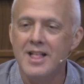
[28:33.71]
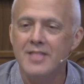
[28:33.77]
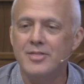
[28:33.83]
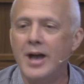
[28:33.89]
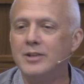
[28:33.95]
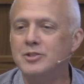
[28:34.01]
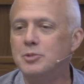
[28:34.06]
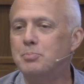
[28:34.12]

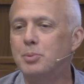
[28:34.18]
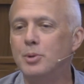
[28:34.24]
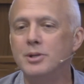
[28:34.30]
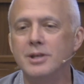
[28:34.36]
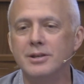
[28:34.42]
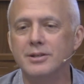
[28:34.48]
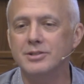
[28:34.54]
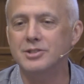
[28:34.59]
that's
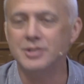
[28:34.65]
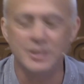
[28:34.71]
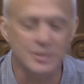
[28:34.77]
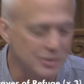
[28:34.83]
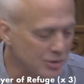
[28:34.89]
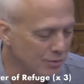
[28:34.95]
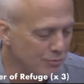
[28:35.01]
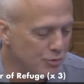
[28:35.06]
bringing a
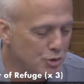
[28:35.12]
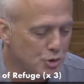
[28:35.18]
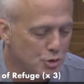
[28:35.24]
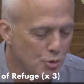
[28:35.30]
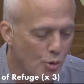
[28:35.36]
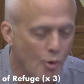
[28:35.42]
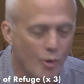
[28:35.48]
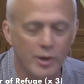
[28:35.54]
sense of
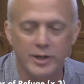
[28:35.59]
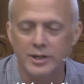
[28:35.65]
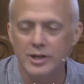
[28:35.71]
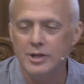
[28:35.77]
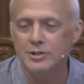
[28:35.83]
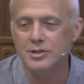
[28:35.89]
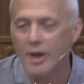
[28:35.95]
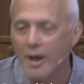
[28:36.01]
joy
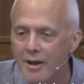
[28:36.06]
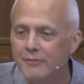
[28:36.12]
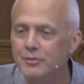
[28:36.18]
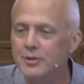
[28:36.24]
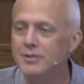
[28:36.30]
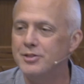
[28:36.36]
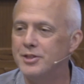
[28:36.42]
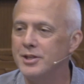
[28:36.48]
to
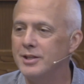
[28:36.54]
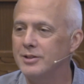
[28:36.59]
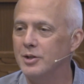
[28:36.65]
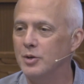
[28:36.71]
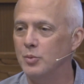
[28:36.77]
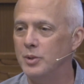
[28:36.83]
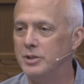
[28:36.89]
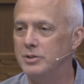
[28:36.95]
everything
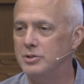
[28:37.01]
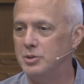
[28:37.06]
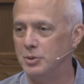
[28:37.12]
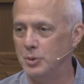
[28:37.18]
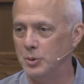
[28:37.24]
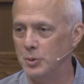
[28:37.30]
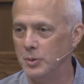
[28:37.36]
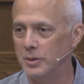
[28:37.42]
that we
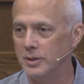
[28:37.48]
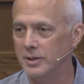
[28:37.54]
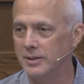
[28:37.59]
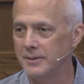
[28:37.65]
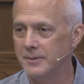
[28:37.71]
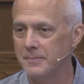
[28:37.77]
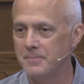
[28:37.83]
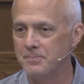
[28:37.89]
do,
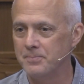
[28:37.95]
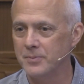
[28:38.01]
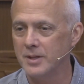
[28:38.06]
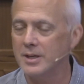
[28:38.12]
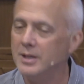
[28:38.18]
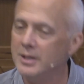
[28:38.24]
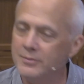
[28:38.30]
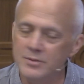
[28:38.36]

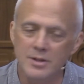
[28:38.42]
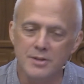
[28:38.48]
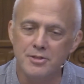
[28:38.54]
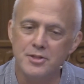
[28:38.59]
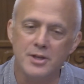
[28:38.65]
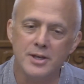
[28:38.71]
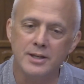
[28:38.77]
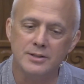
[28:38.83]
even the
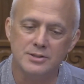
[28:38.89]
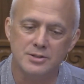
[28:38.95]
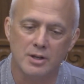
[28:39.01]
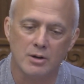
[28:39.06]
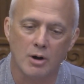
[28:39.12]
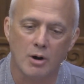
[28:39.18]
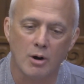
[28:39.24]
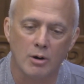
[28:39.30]
things
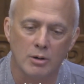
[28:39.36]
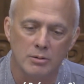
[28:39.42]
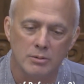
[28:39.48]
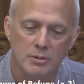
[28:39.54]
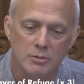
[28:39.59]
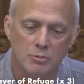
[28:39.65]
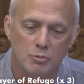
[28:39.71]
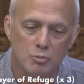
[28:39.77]
that are
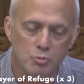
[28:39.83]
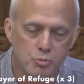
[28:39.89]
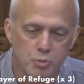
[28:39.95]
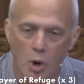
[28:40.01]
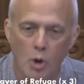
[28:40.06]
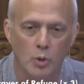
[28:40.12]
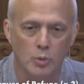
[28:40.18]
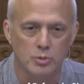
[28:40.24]

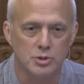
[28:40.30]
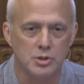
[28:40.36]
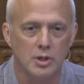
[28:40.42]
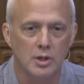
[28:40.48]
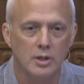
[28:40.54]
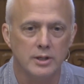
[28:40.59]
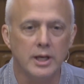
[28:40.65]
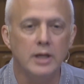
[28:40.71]
rote.
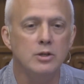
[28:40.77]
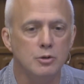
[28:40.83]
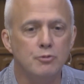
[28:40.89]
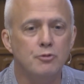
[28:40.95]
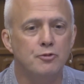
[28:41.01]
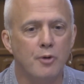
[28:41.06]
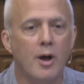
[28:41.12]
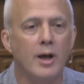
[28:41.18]
Can you
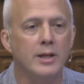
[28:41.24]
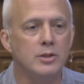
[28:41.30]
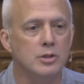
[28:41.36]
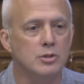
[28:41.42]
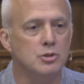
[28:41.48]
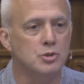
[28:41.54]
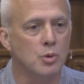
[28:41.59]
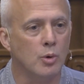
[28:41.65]
find
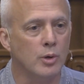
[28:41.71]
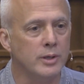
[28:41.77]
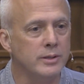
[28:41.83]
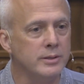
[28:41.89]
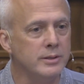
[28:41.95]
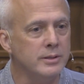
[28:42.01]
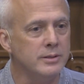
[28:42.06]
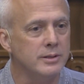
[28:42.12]
the joy
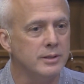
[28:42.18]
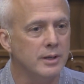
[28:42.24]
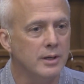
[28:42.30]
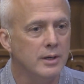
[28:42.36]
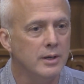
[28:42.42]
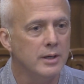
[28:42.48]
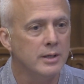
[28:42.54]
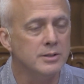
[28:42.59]
in it?
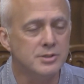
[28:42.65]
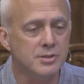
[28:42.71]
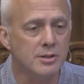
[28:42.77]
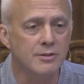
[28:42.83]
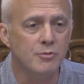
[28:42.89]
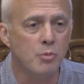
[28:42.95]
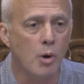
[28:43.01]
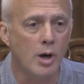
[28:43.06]
Instead
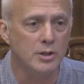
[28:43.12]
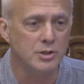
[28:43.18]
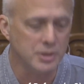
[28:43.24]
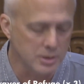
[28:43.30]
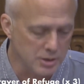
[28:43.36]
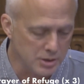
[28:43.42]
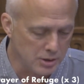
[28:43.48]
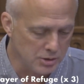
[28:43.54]
of
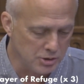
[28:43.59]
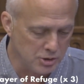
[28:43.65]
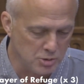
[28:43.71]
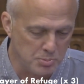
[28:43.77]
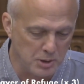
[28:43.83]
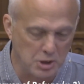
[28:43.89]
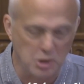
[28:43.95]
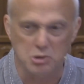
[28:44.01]
washing dishes
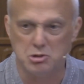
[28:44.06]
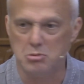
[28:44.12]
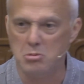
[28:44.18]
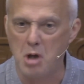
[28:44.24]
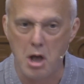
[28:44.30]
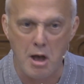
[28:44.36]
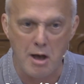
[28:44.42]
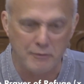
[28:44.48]
because you
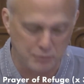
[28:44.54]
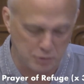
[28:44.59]
have